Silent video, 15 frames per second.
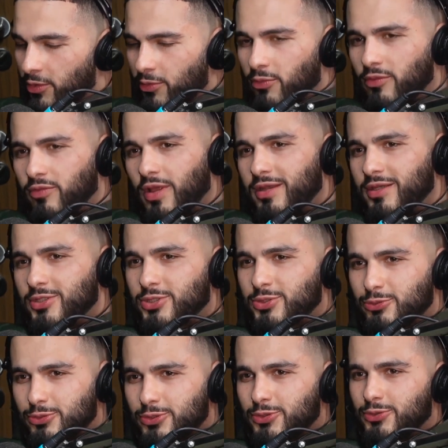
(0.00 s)
with like these
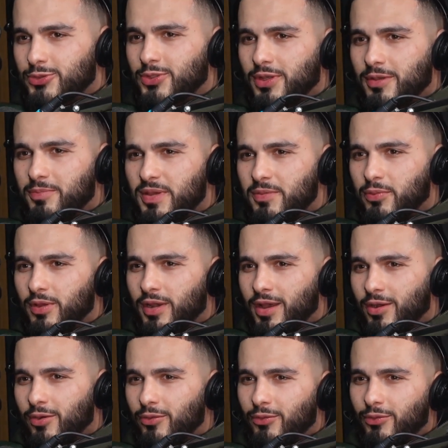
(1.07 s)
short shorts on, and people were like,
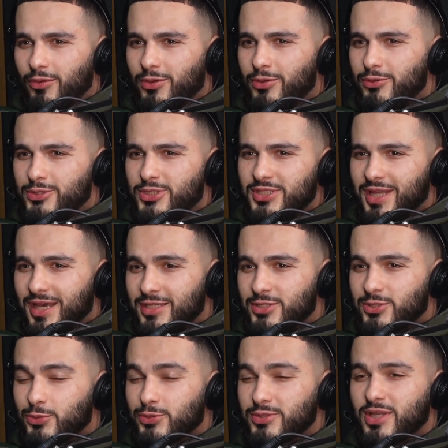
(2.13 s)
"Oh, hoochie daddy
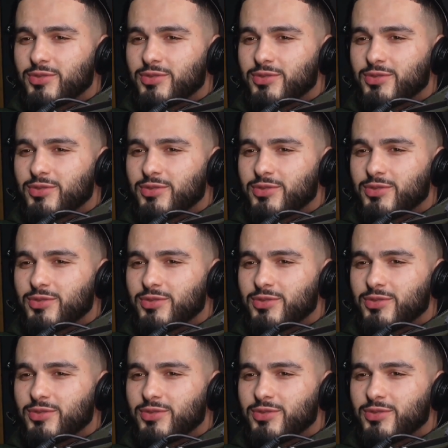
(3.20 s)
shorts."